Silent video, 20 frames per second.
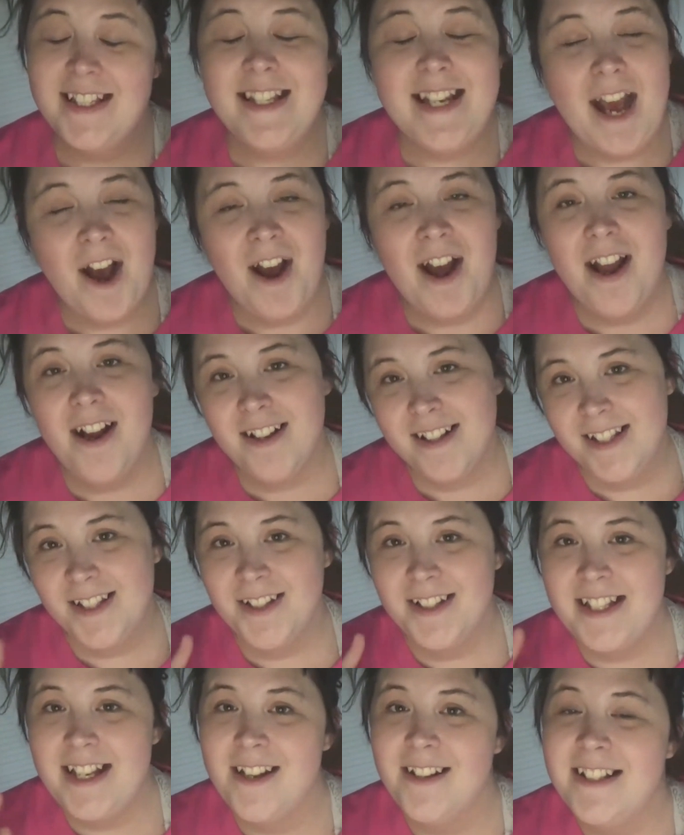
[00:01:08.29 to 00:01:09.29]
Now I also
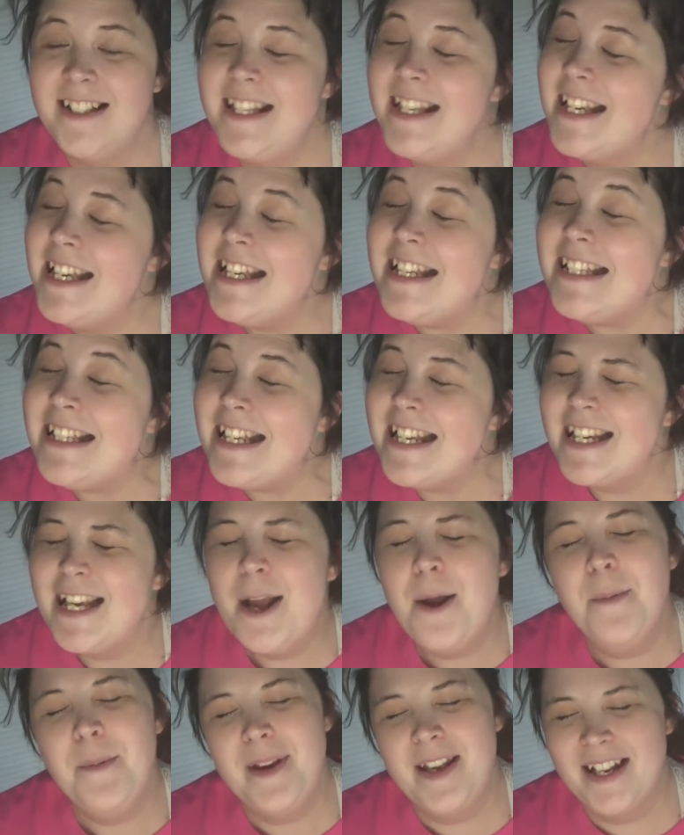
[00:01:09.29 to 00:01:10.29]
sound sicky sick
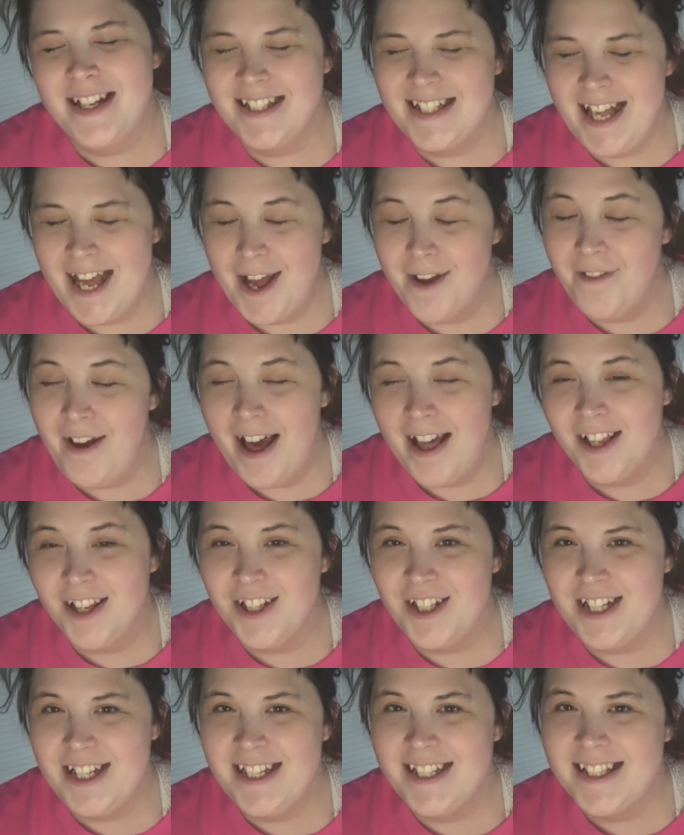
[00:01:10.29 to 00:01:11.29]
because I have
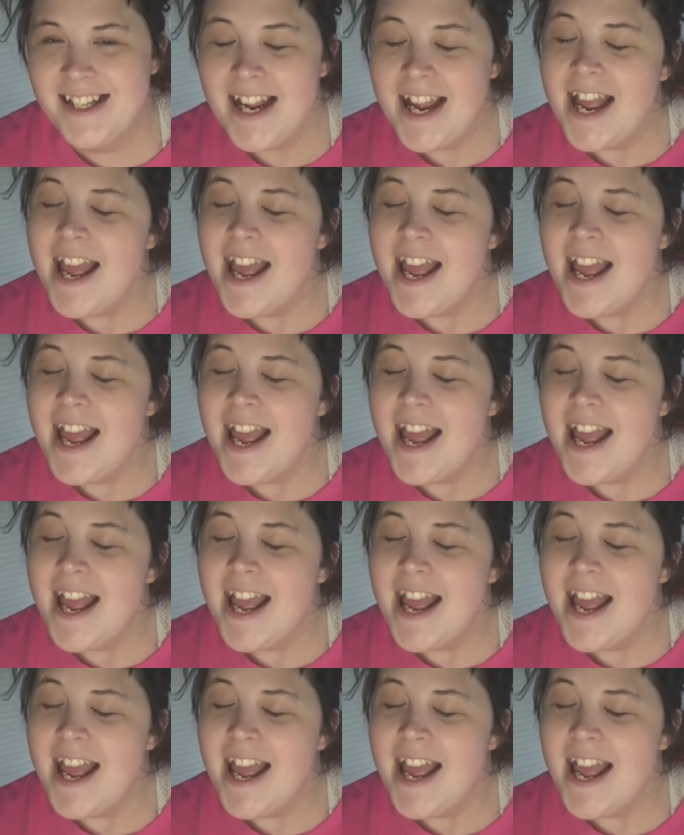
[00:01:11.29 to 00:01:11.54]
allergies,